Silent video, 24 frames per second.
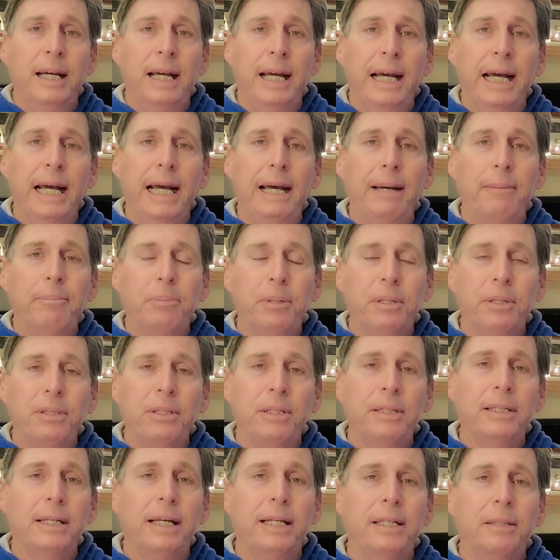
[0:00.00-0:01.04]
happened,
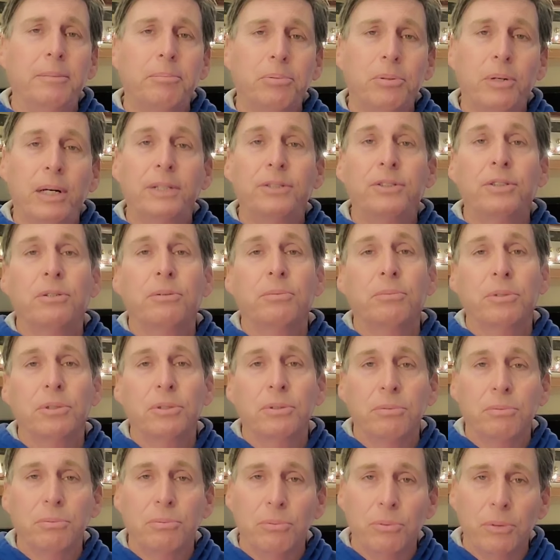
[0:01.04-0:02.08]
and then the pressure
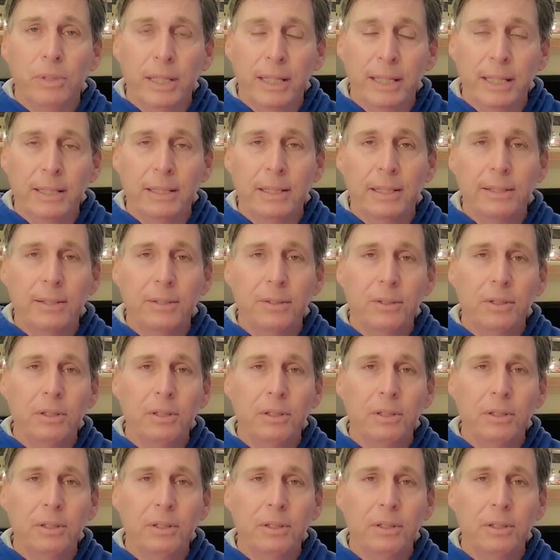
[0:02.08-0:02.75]
was really